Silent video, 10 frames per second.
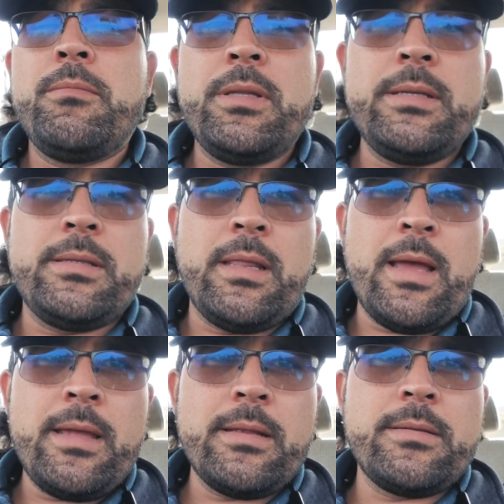please
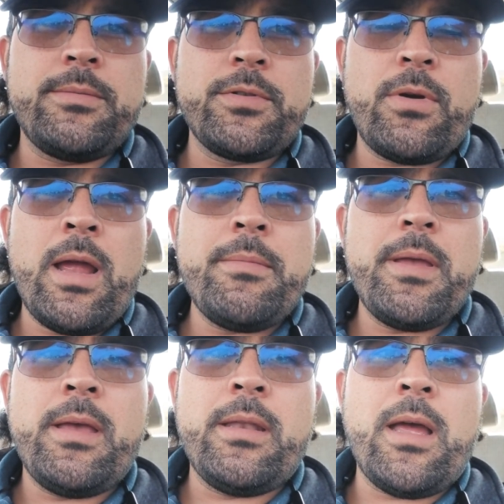like and subscribe,
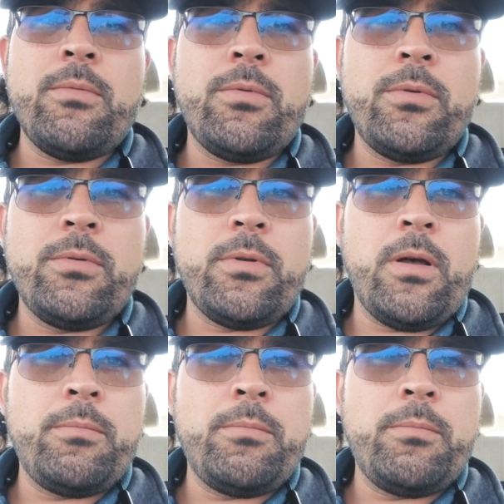and I will